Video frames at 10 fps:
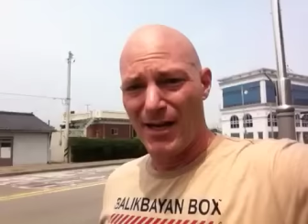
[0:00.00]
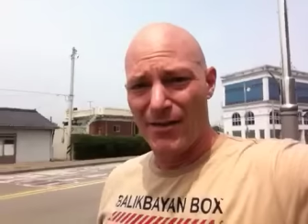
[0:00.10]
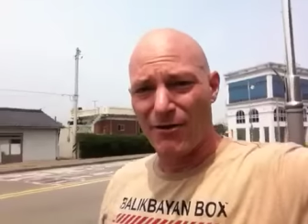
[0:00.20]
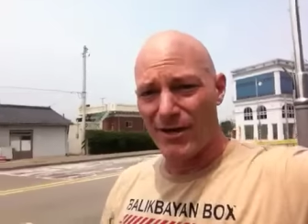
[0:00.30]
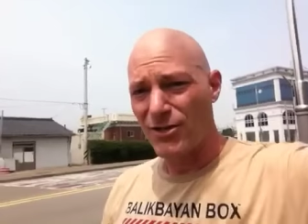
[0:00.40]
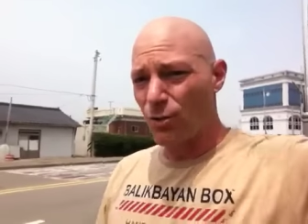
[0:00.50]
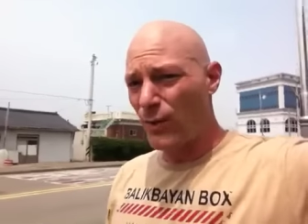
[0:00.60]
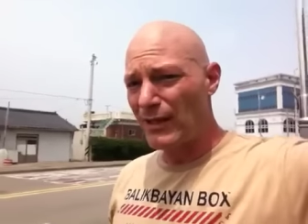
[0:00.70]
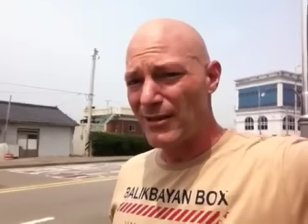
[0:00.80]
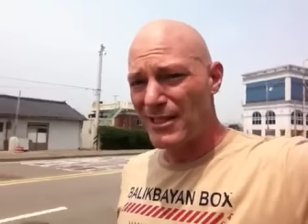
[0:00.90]
There is a
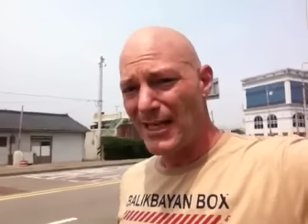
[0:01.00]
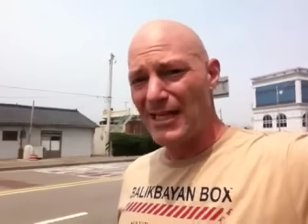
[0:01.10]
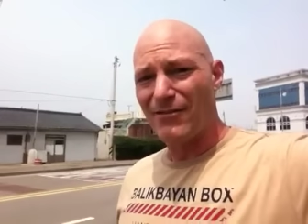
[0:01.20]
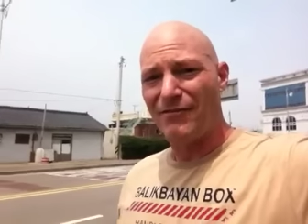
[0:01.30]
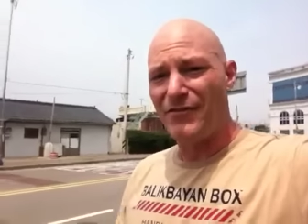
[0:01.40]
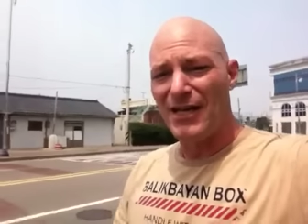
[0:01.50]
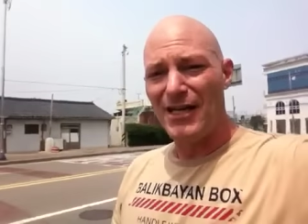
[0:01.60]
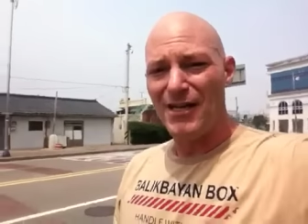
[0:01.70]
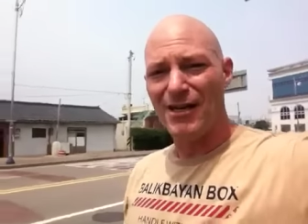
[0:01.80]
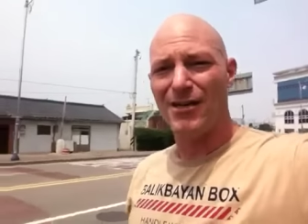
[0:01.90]
real estate fee,